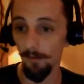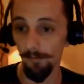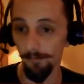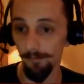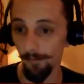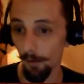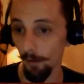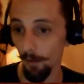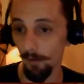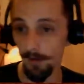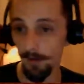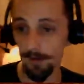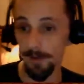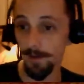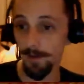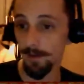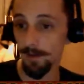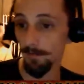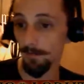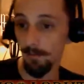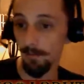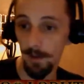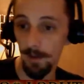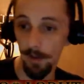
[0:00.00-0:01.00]
Forest
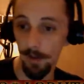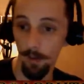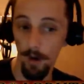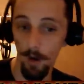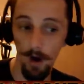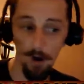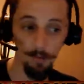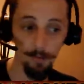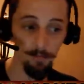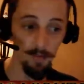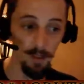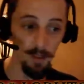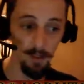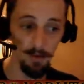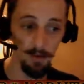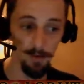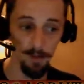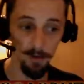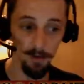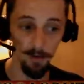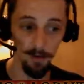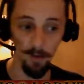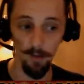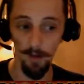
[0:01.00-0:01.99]
Swamp
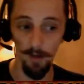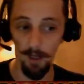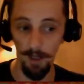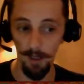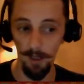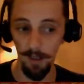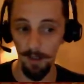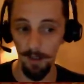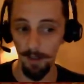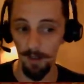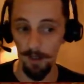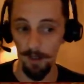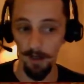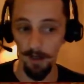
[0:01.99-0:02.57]
into a